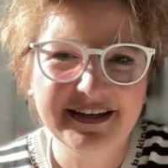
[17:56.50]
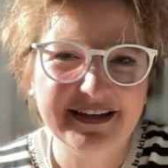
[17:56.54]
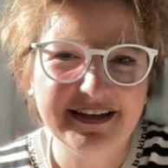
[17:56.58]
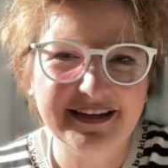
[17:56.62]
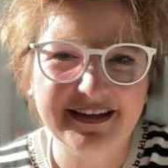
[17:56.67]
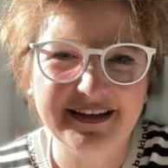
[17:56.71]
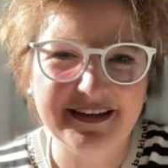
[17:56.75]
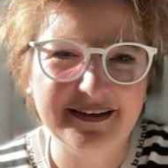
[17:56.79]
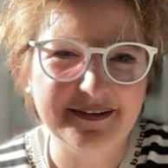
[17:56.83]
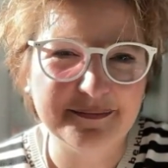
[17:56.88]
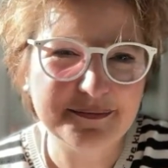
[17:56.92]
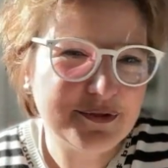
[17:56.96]

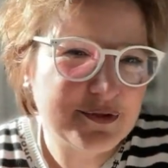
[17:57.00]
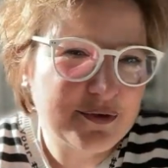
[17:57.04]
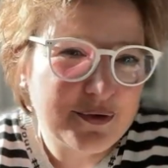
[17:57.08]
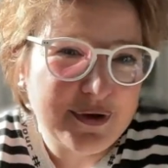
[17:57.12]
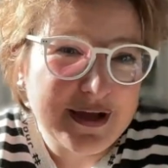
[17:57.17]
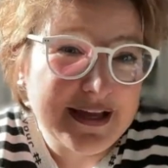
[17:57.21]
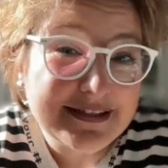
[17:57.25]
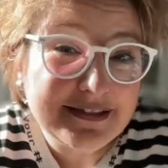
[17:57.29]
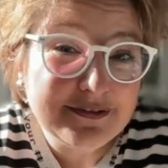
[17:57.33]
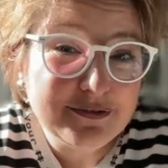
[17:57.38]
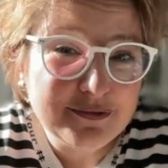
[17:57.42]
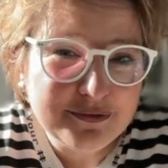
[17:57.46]
so
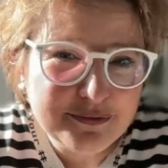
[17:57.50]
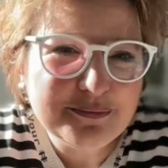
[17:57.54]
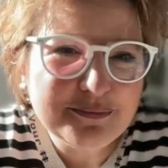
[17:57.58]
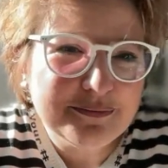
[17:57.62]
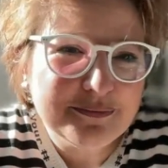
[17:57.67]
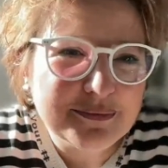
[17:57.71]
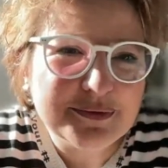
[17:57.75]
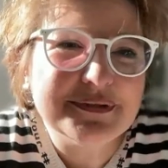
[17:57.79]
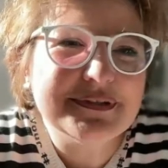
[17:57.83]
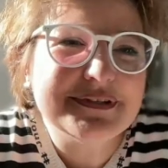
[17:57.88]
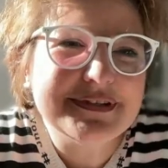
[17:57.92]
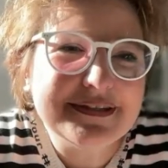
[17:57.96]
as you
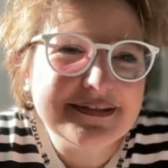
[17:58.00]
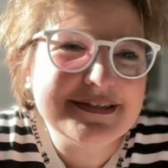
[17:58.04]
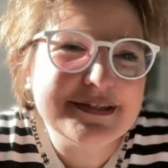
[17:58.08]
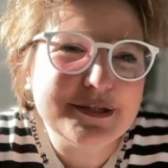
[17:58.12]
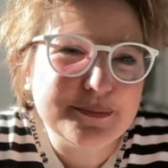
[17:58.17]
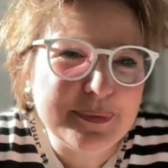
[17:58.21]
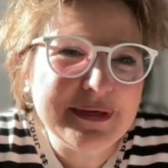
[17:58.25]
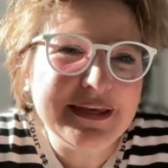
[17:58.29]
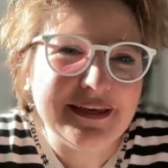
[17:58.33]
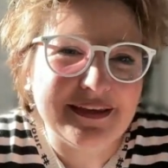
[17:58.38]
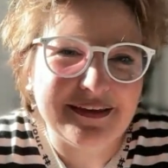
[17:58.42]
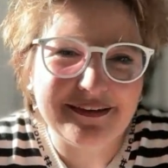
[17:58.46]
would
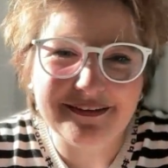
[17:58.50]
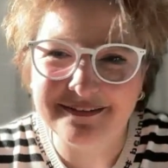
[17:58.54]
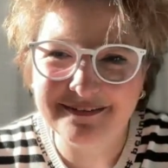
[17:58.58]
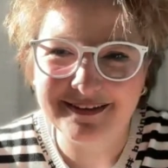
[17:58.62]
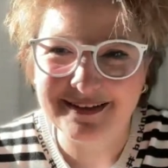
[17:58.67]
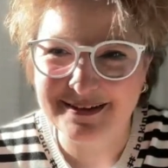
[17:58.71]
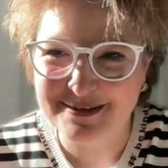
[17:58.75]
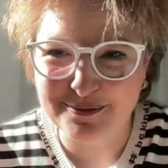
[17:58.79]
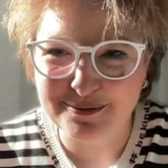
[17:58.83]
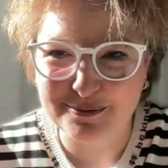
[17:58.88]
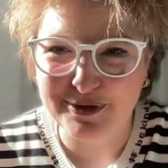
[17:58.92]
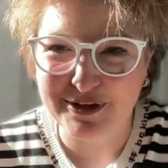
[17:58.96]
speak
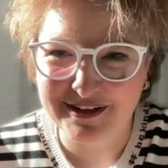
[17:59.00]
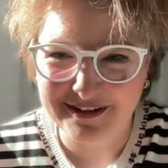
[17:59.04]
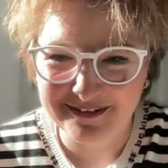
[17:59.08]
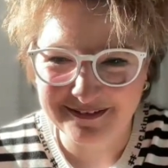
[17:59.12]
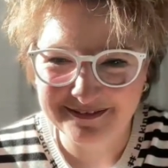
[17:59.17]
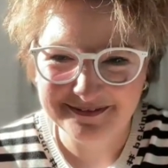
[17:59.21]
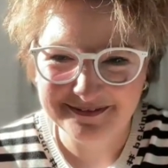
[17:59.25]
as well.